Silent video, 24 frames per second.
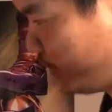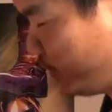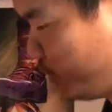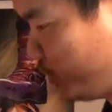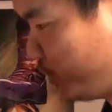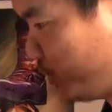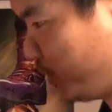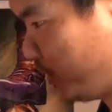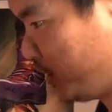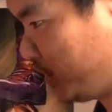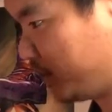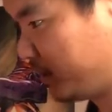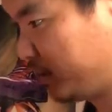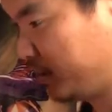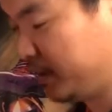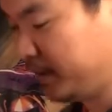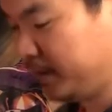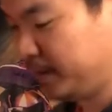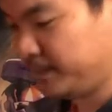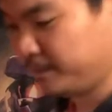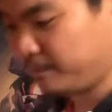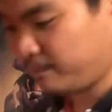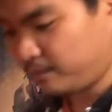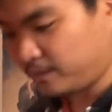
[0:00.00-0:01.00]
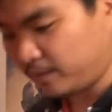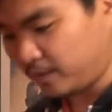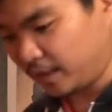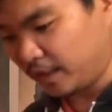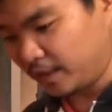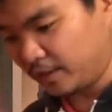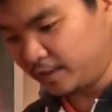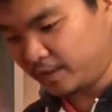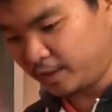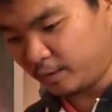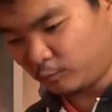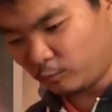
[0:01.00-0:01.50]
this year,
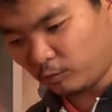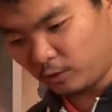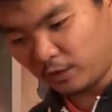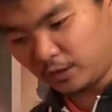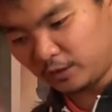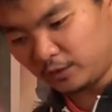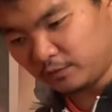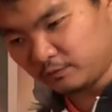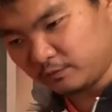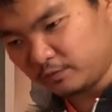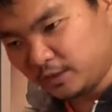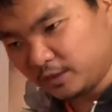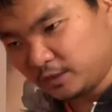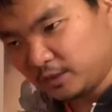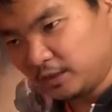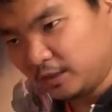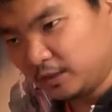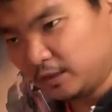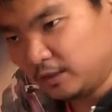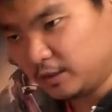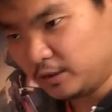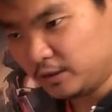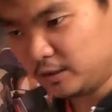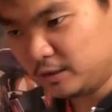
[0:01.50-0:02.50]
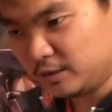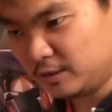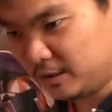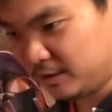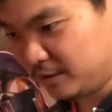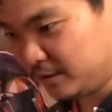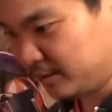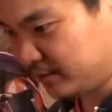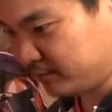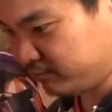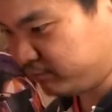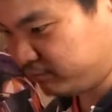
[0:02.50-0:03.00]
and I think one
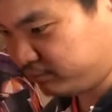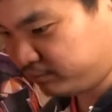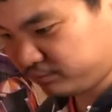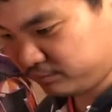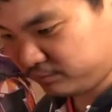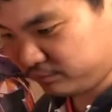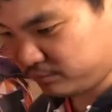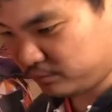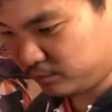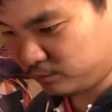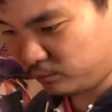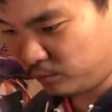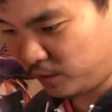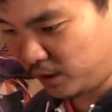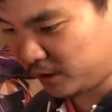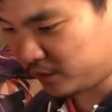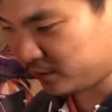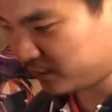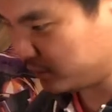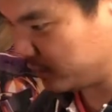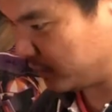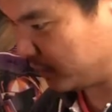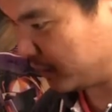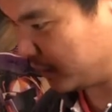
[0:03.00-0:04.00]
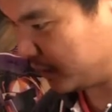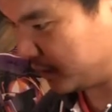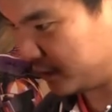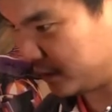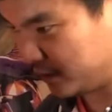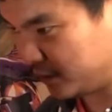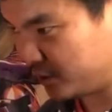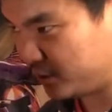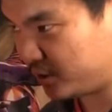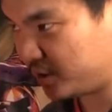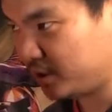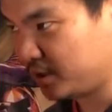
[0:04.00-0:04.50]
of I
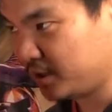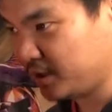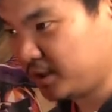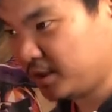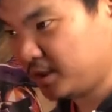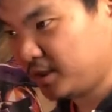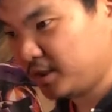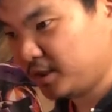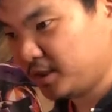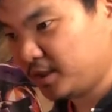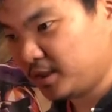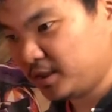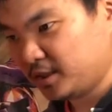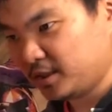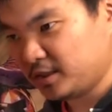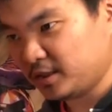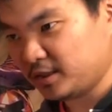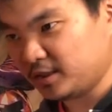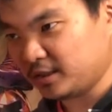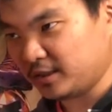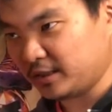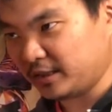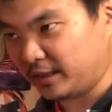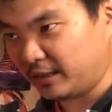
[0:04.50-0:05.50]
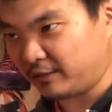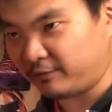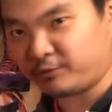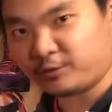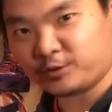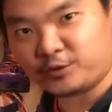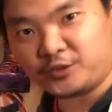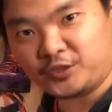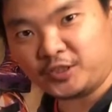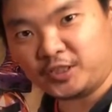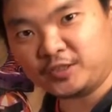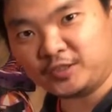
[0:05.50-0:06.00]
guess
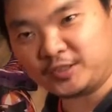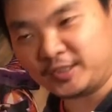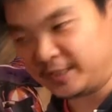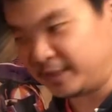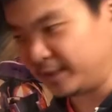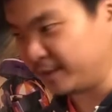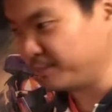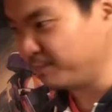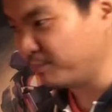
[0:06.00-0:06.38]
ever since that I